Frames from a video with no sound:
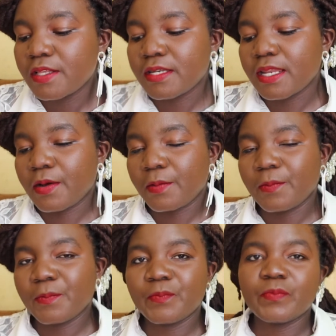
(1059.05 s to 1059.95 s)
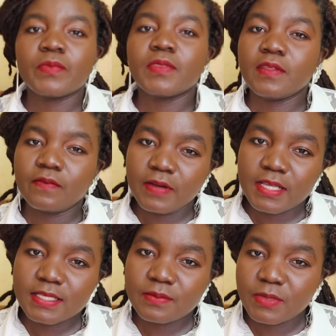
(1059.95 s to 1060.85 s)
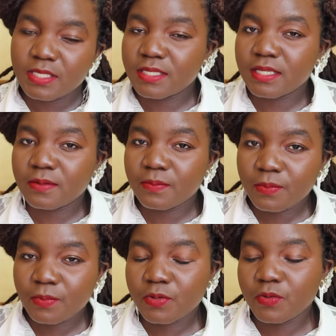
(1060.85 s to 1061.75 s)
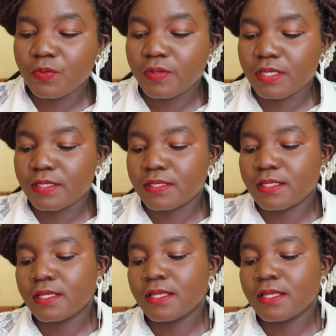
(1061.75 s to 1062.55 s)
Now, the first mistake people do is